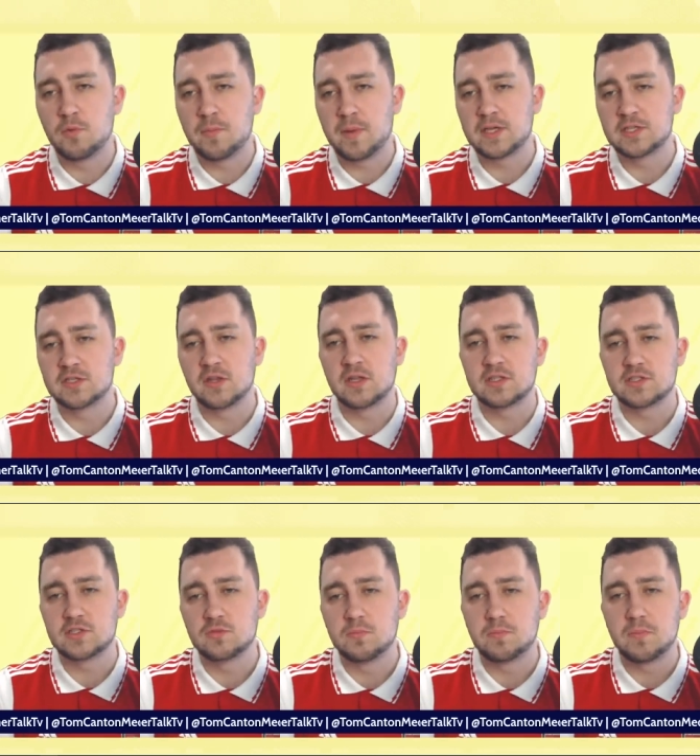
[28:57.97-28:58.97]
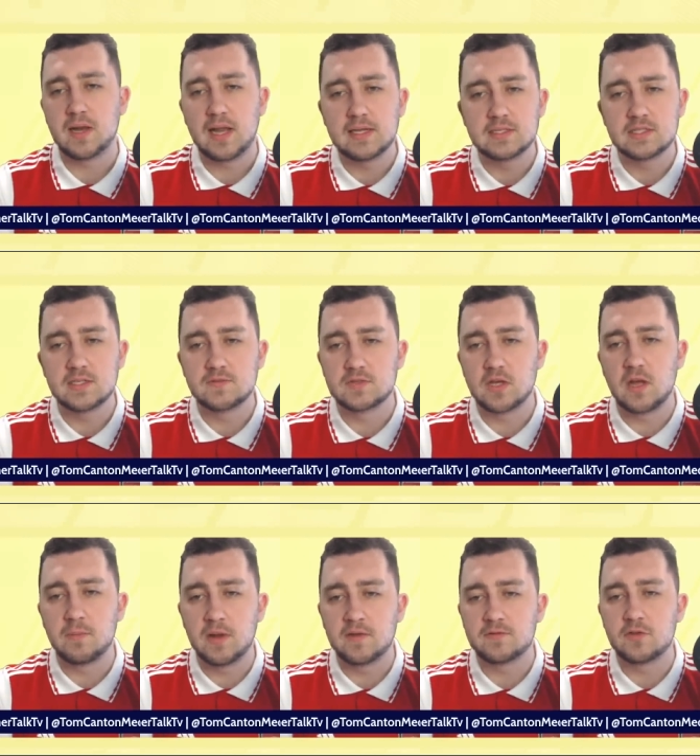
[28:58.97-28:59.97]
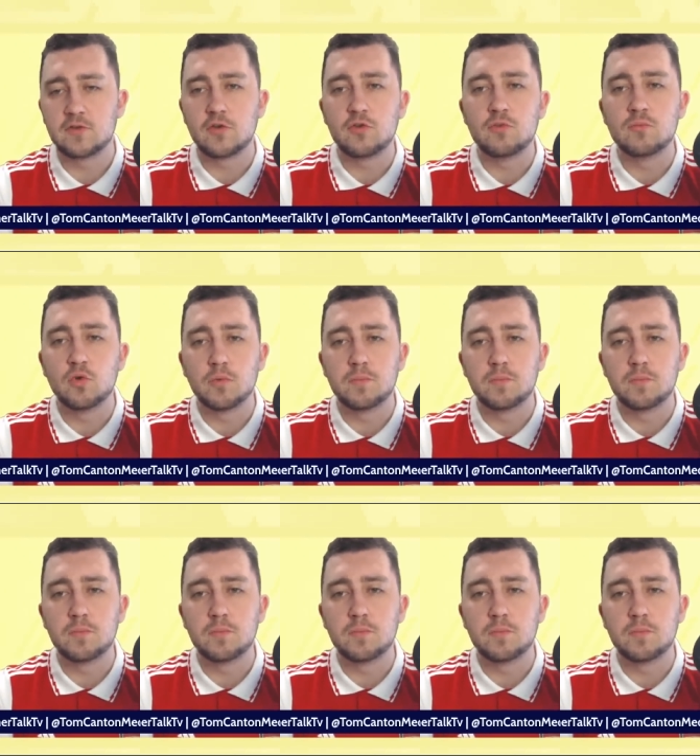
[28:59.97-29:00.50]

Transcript: patient there's still plenty of time left to do more